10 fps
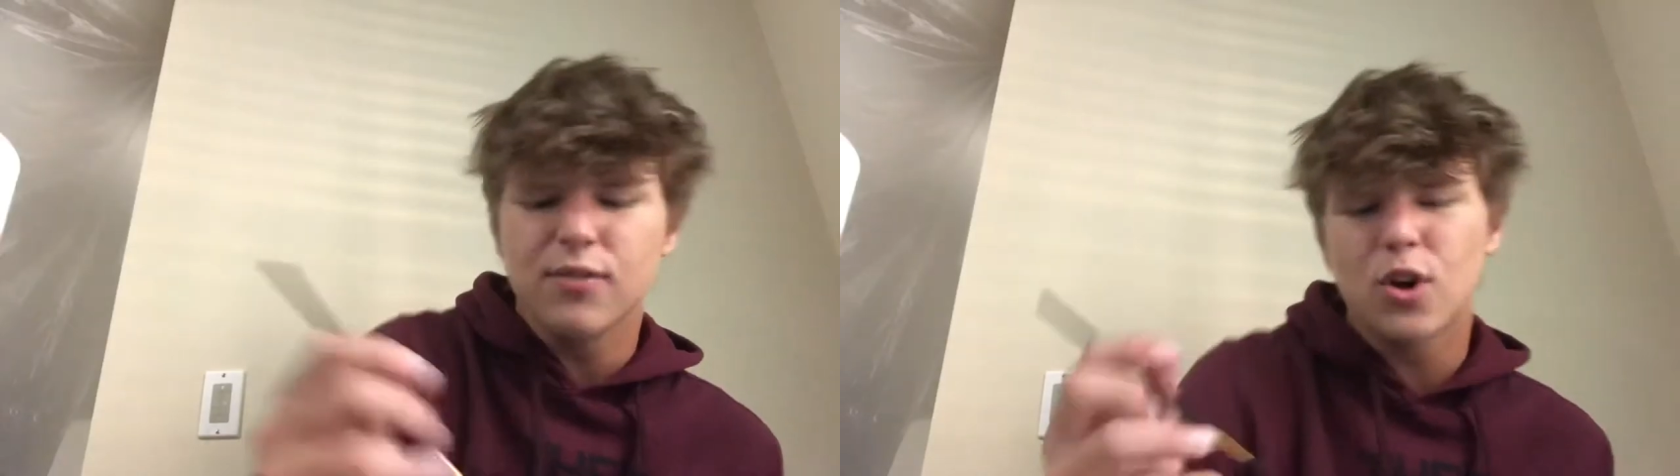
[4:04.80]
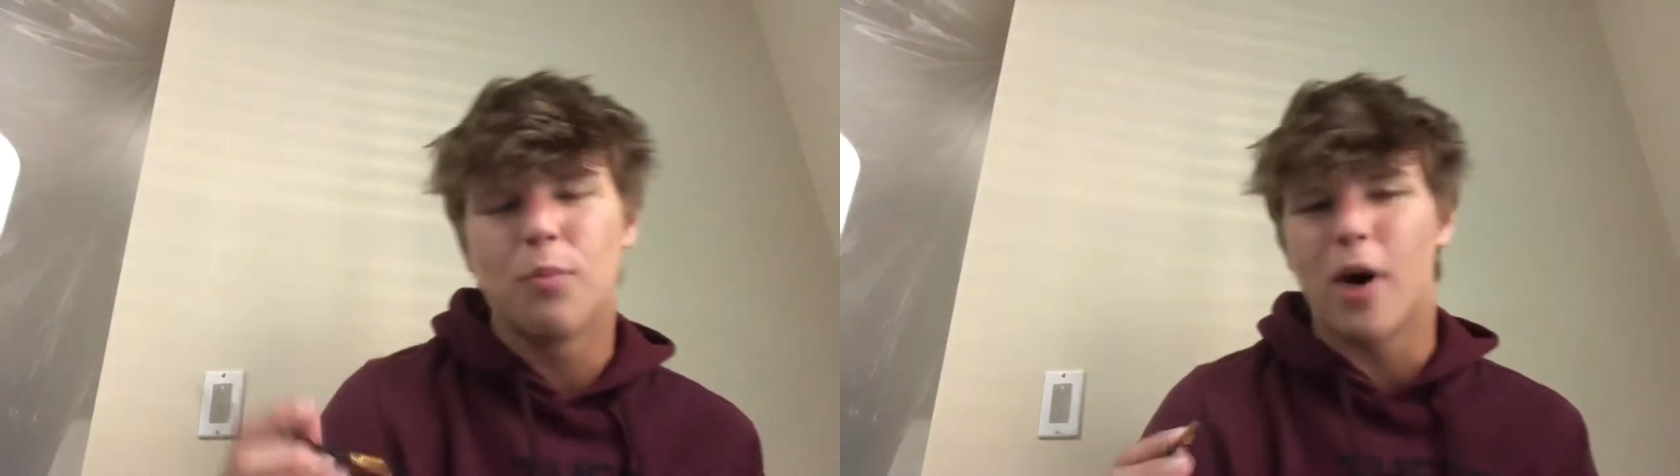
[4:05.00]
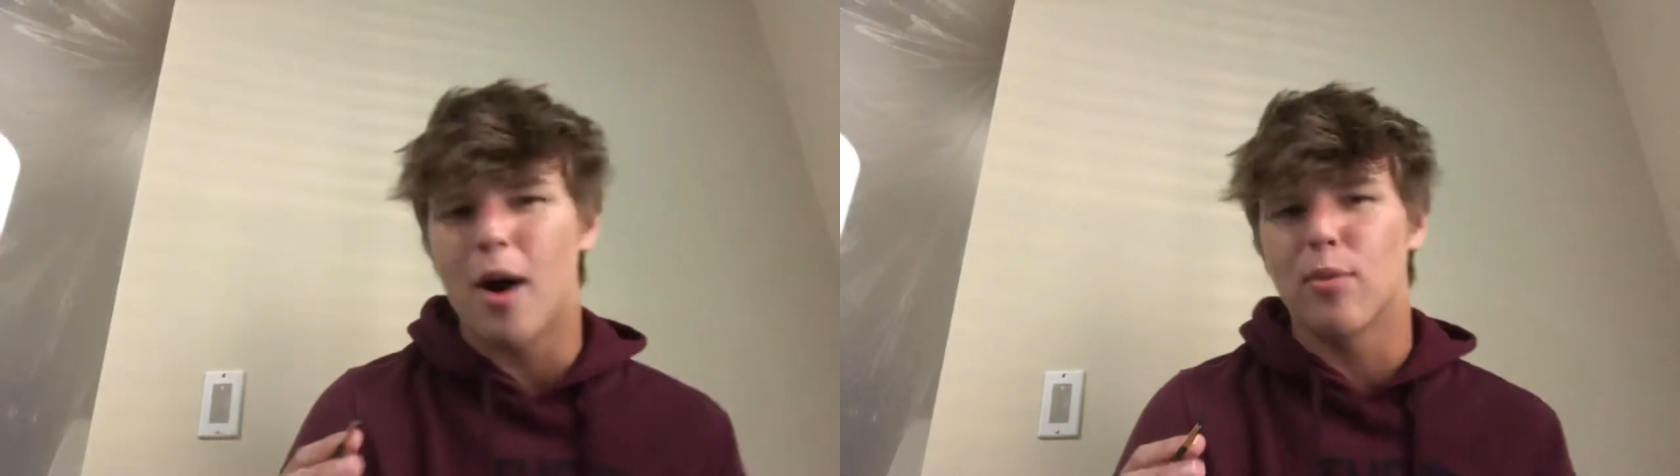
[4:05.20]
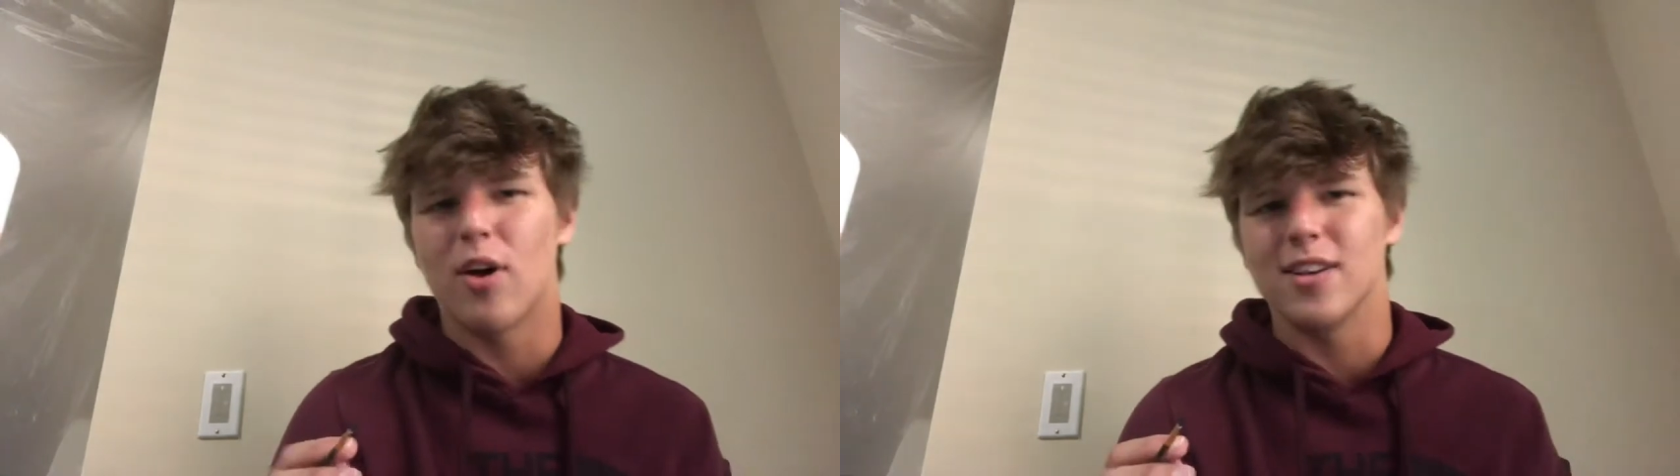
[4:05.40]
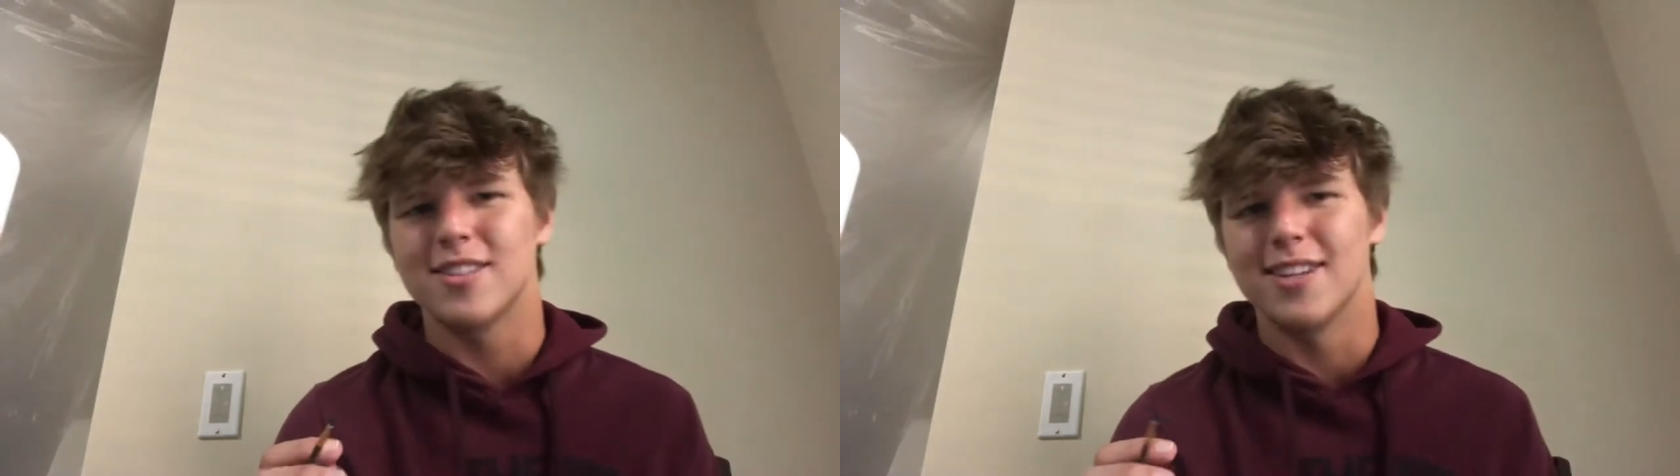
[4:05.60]
though Bob
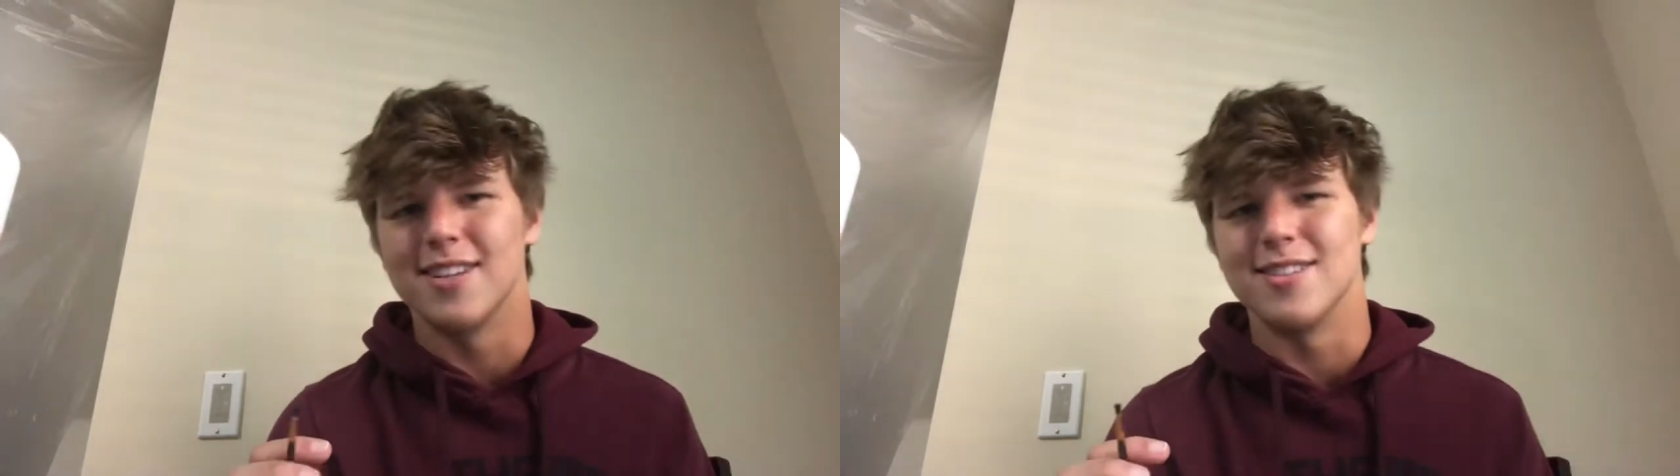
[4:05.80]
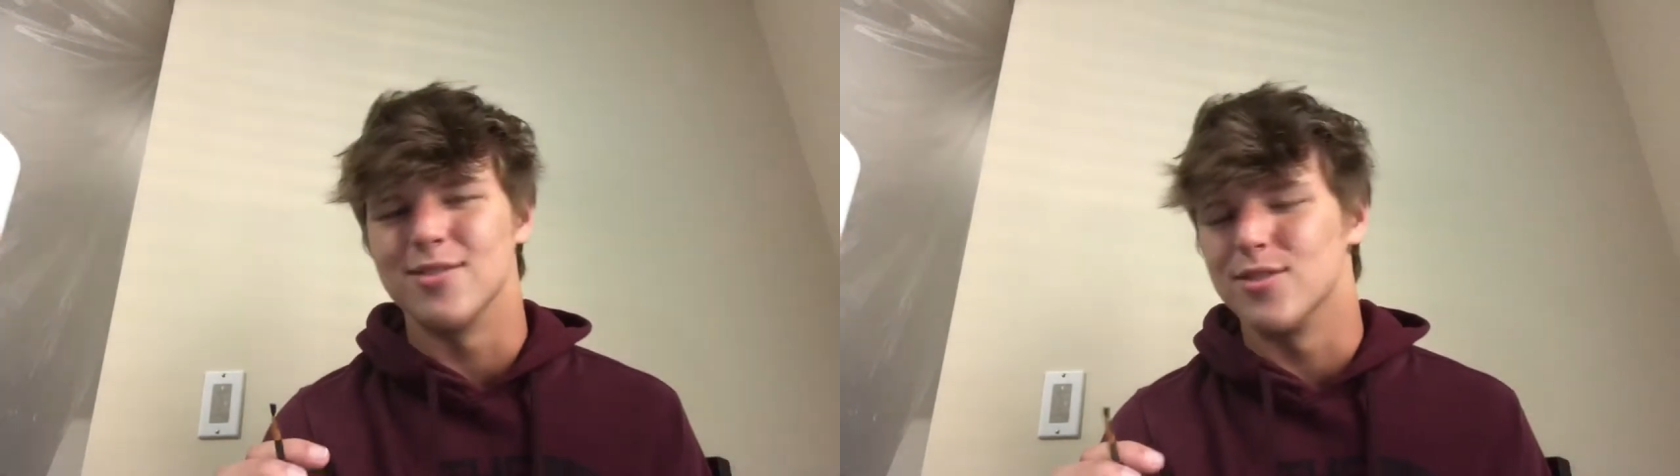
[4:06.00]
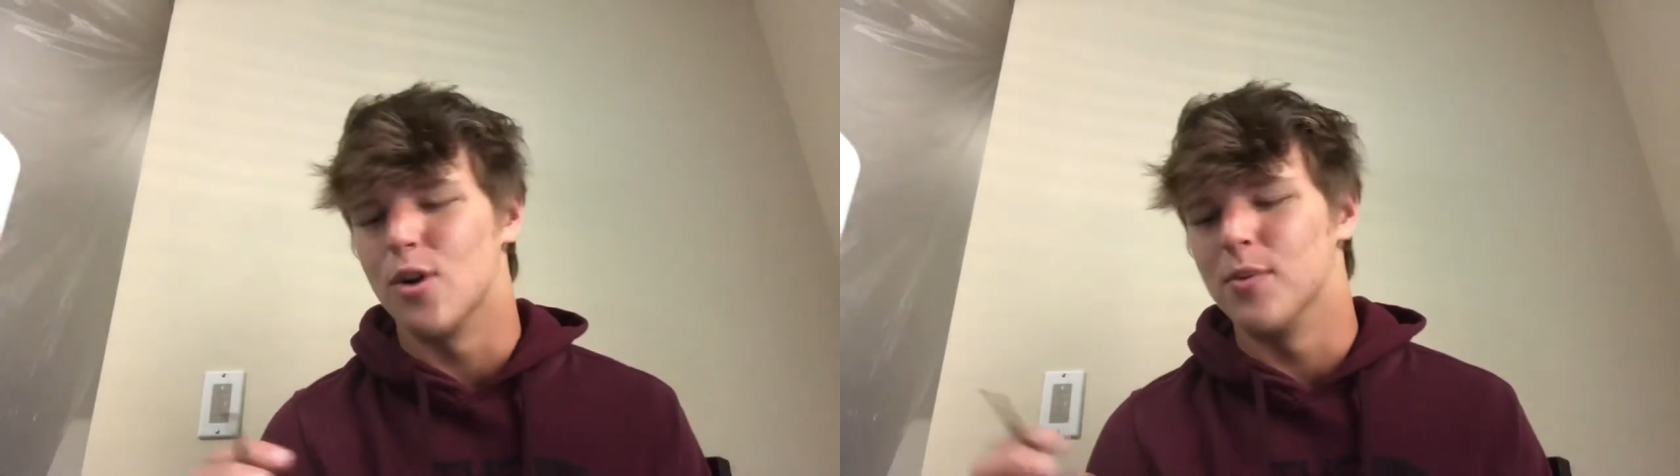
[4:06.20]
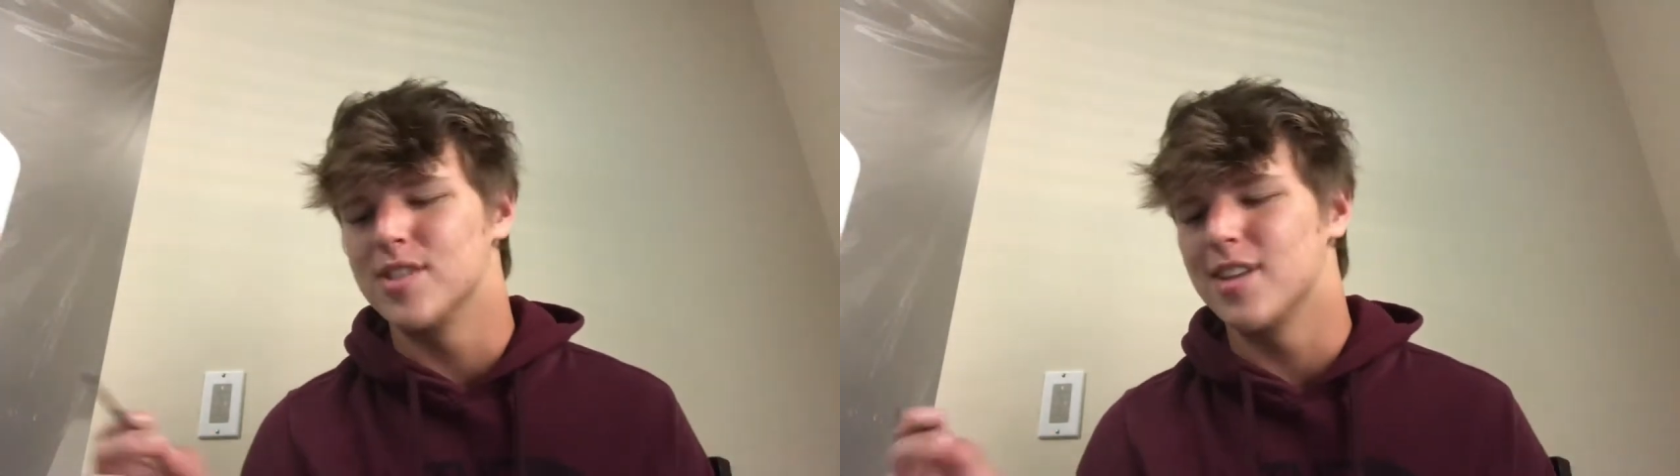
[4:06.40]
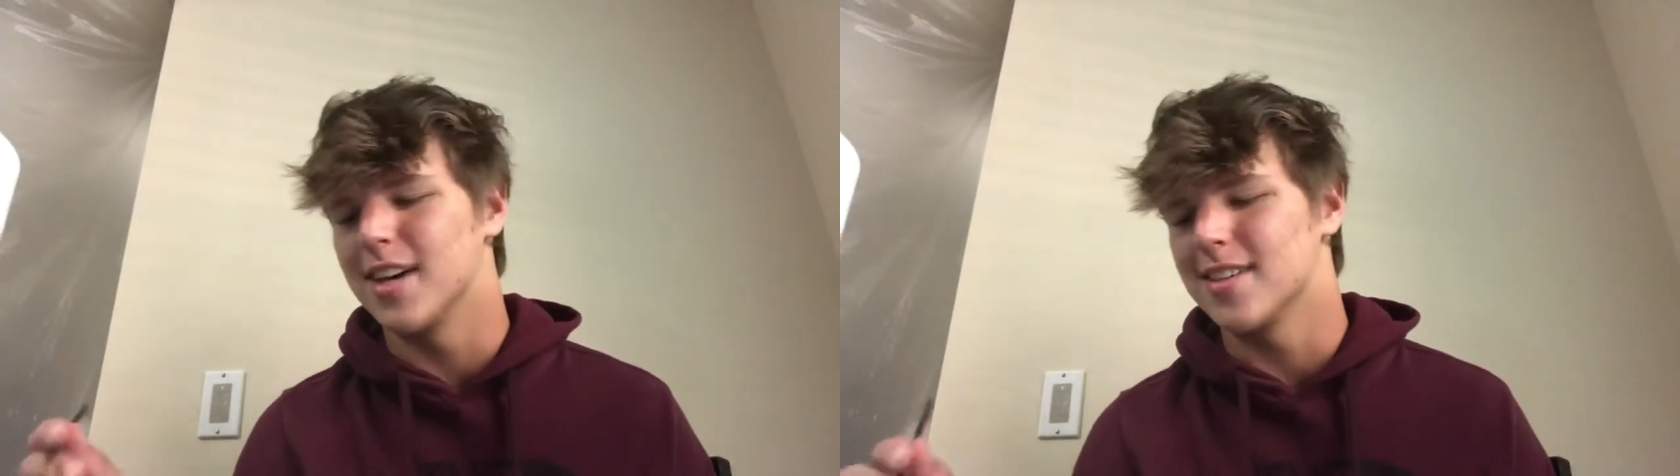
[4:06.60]
Ross says there's no
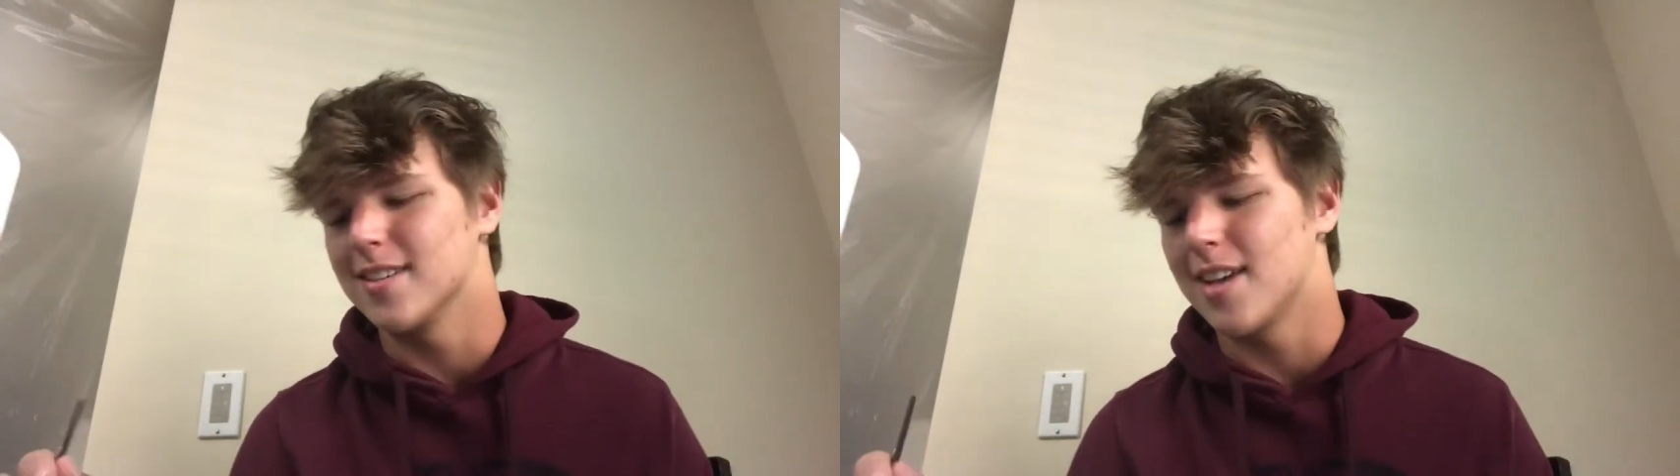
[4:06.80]
mistakes,